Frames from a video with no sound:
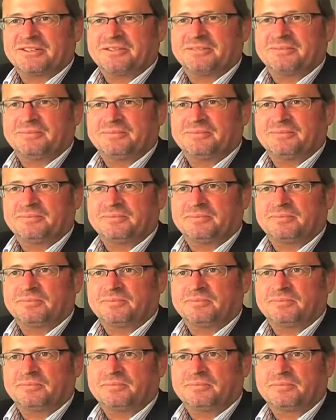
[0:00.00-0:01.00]
Yes,
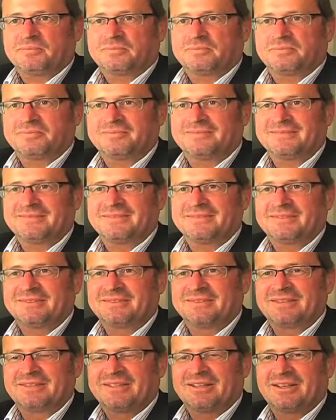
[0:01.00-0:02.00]
hopefully.
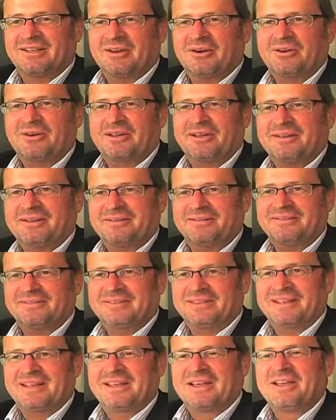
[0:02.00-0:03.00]
Mm-hmm. And okay. Thank you
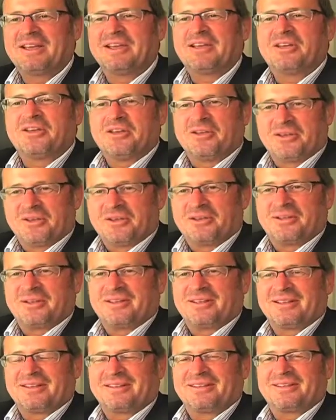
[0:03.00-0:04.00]
very much for your time.